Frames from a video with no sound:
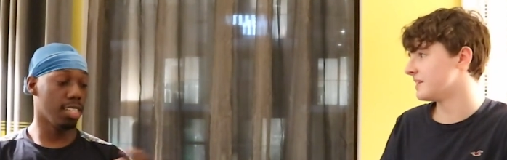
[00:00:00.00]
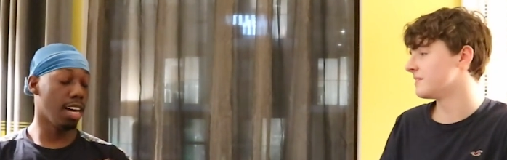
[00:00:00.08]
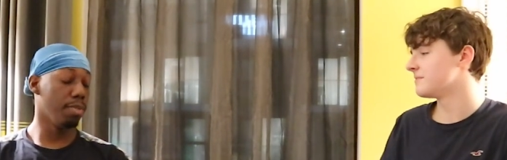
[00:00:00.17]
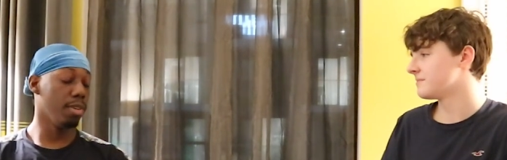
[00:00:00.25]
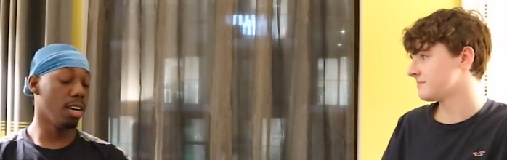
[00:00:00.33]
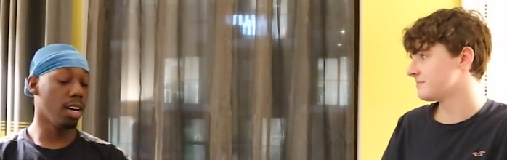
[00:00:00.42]

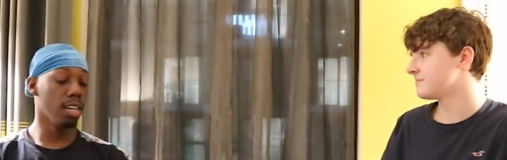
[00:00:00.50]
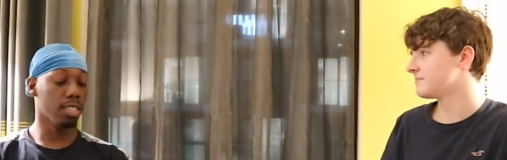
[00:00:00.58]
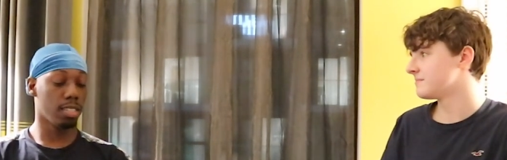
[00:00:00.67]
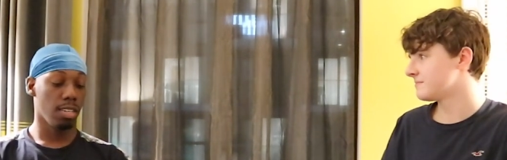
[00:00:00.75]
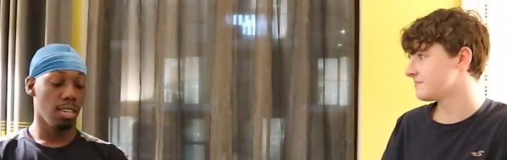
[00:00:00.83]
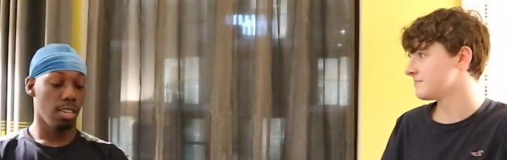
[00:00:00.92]
Speaker 1: top
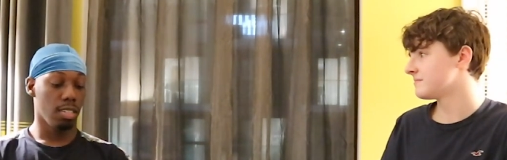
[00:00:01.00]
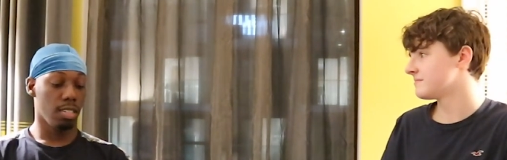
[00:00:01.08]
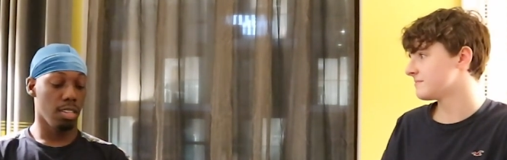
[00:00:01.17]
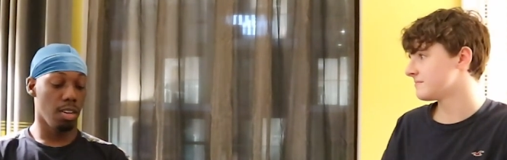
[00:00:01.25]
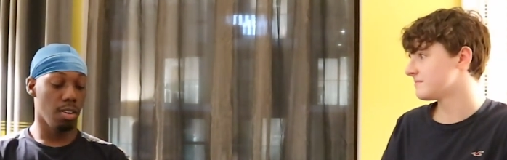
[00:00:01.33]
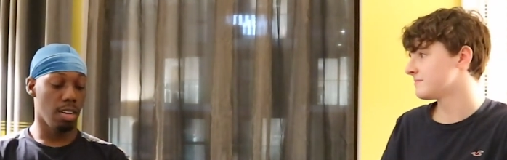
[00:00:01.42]
dogs.
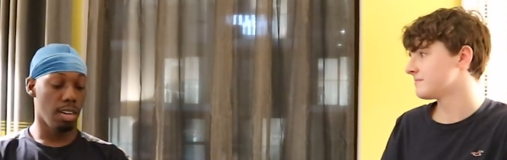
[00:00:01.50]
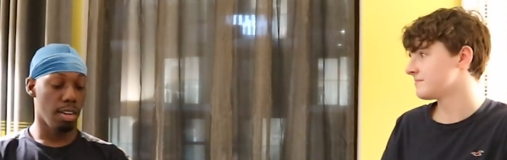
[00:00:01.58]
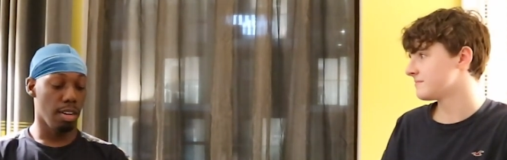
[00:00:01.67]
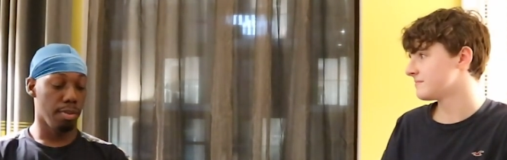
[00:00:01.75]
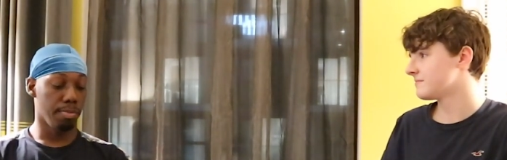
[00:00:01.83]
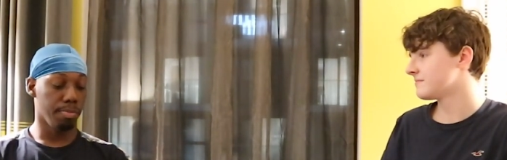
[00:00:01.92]
So
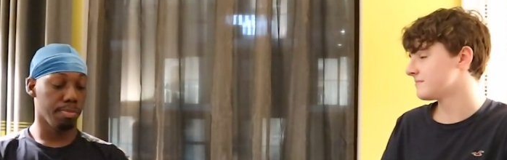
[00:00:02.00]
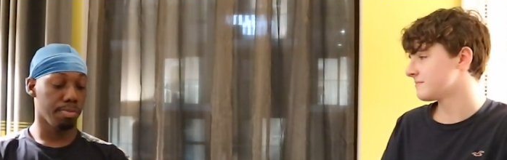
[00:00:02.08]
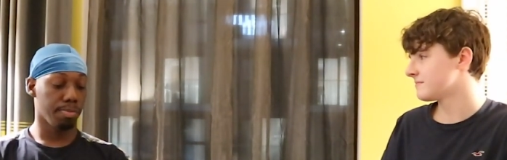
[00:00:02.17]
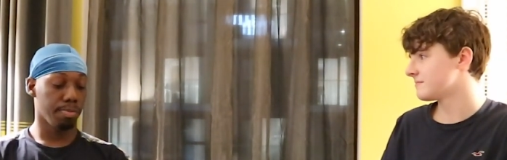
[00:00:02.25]
um,